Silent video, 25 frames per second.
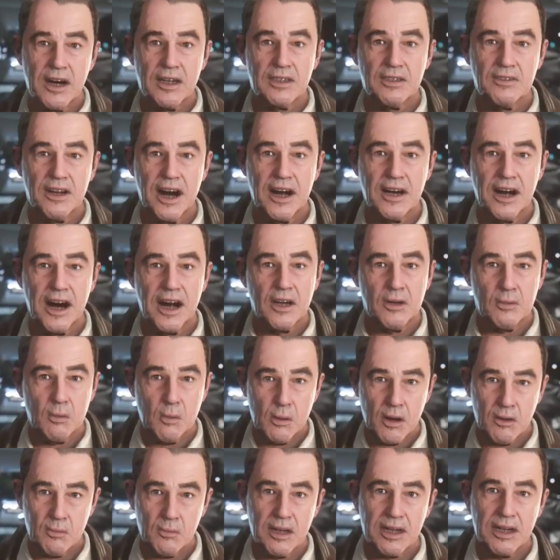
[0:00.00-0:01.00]
To that end,
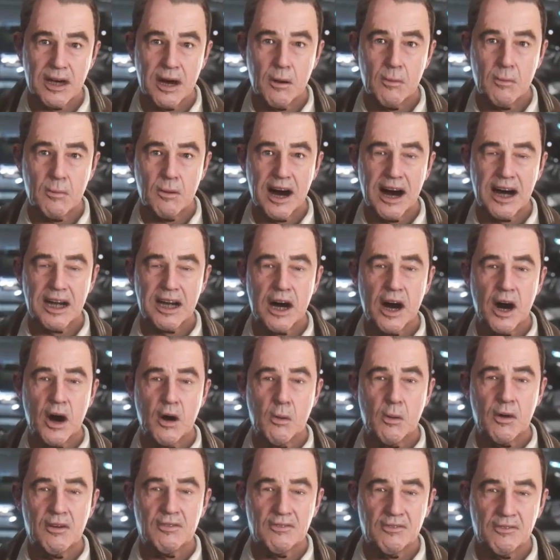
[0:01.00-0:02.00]
when we come back,
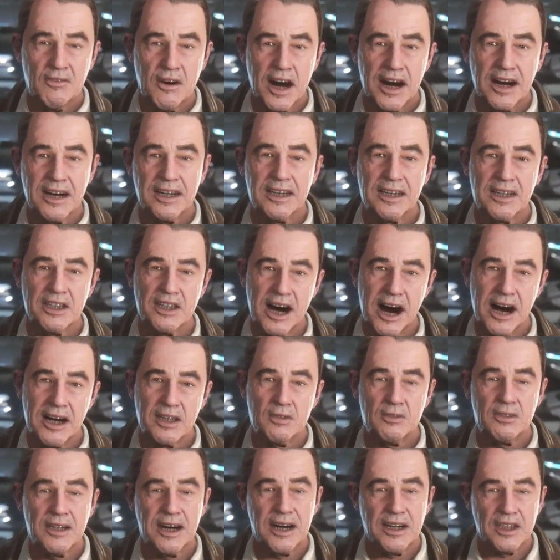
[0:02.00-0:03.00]
we'll finally
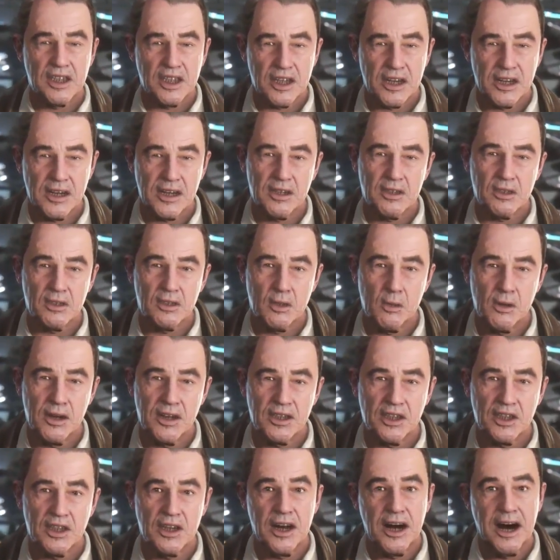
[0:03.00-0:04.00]
tackle the eternal
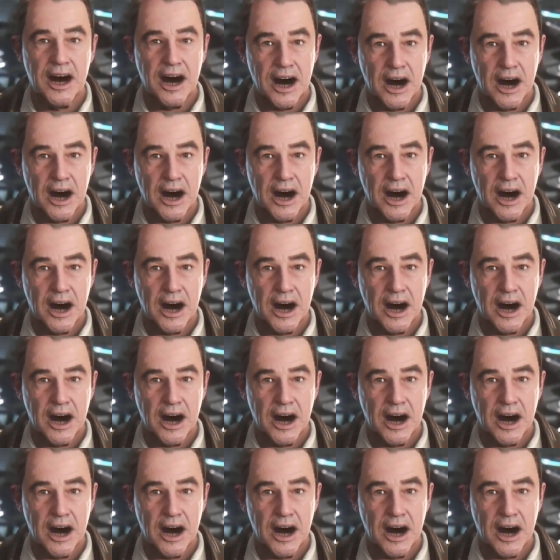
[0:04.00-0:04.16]
question: